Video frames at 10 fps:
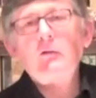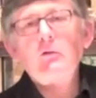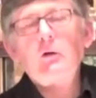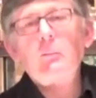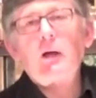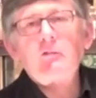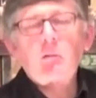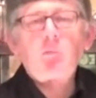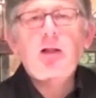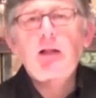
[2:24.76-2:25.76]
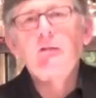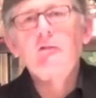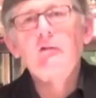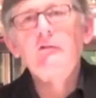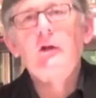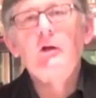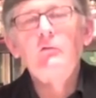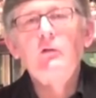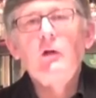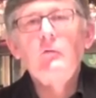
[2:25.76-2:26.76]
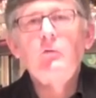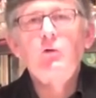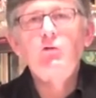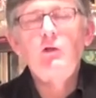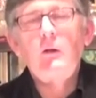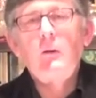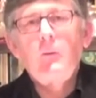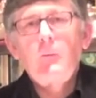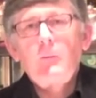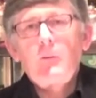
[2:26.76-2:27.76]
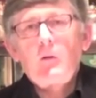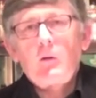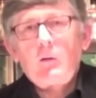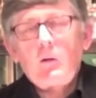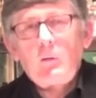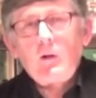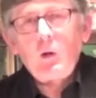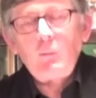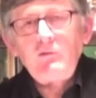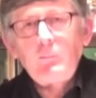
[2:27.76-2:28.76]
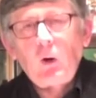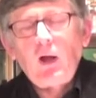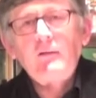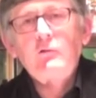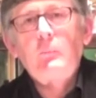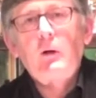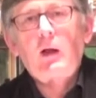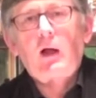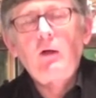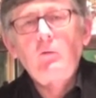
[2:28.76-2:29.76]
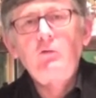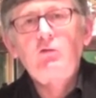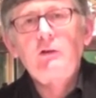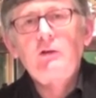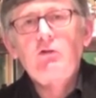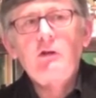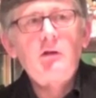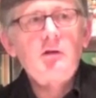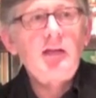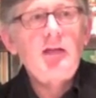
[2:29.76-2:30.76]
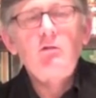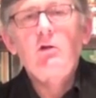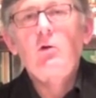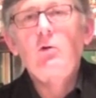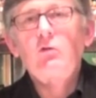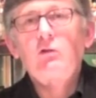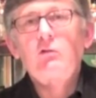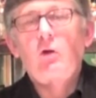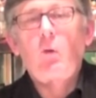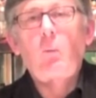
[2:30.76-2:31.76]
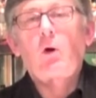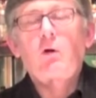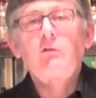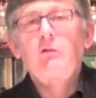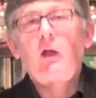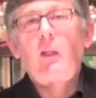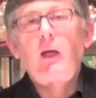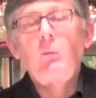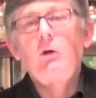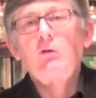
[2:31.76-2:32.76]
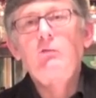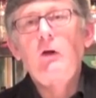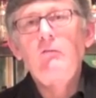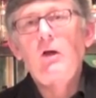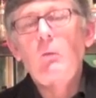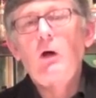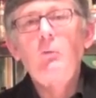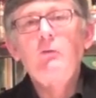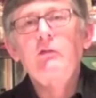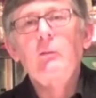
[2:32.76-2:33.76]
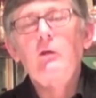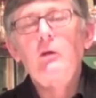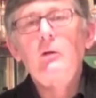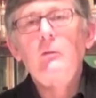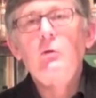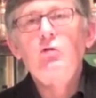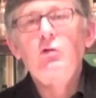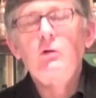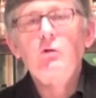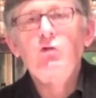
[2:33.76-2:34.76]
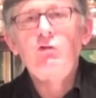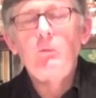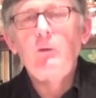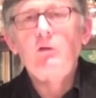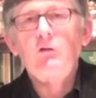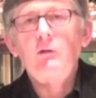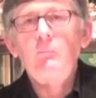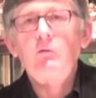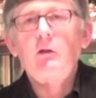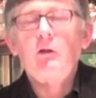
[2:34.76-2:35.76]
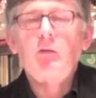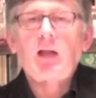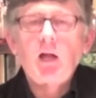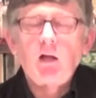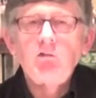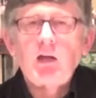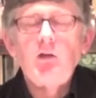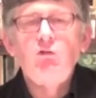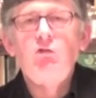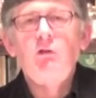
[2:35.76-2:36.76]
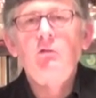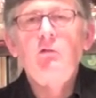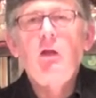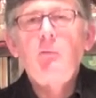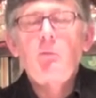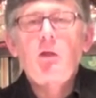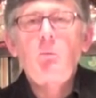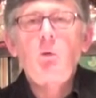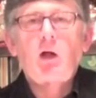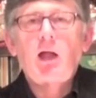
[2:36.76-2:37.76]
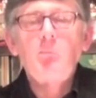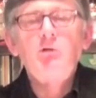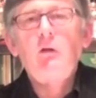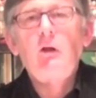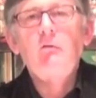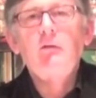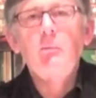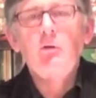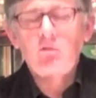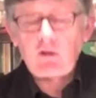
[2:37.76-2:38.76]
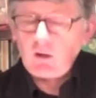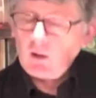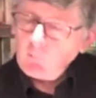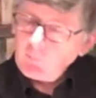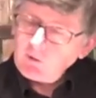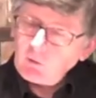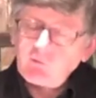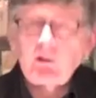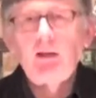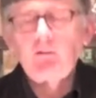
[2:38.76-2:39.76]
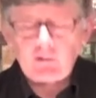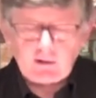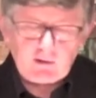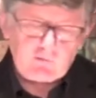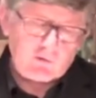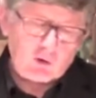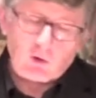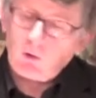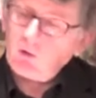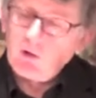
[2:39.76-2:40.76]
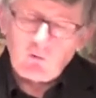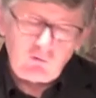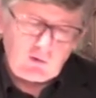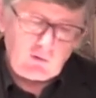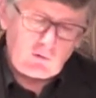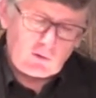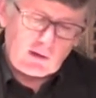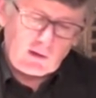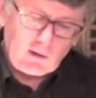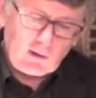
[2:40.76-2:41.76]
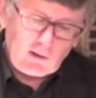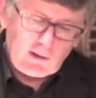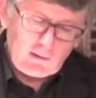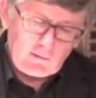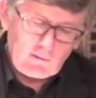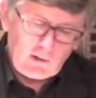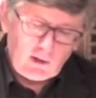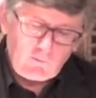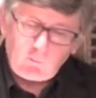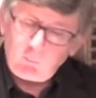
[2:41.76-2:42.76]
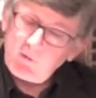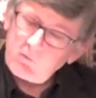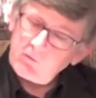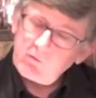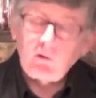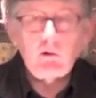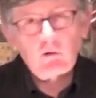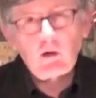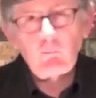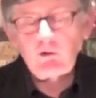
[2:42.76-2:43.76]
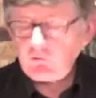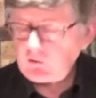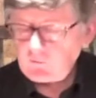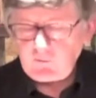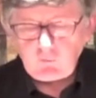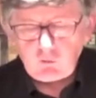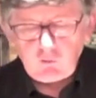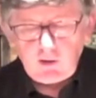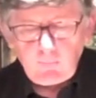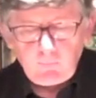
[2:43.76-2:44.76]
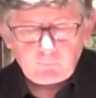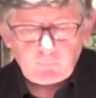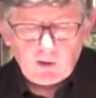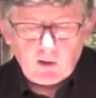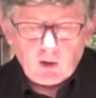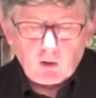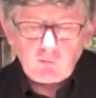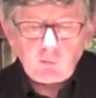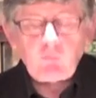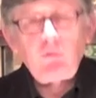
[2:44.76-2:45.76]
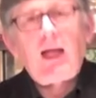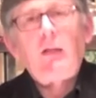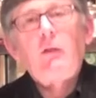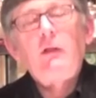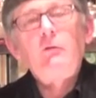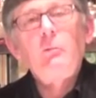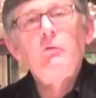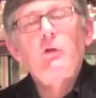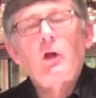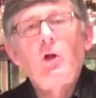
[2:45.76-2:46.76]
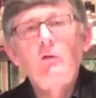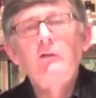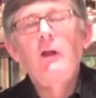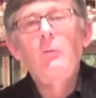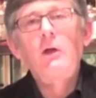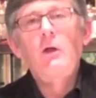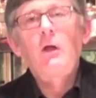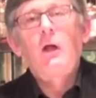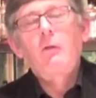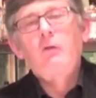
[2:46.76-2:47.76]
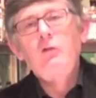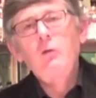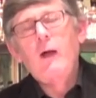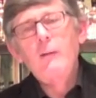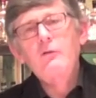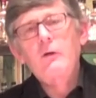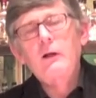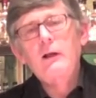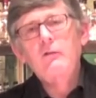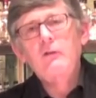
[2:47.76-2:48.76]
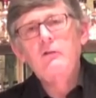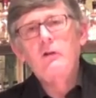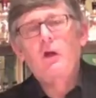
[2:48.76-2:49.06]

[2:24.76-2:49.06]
I talk about some of the classic serves for gin. You'll be surprised, but I often drink gin neat or just on the rocks, and that works very, very well with some of the mature sipping gins, the cask-aged gins. They work absolutely fabulously. But of course the classic is the good old gin and tonic, and for preference I'm using Fever Tree. On top of that, if you move to the cocktail arena, the two absolute classics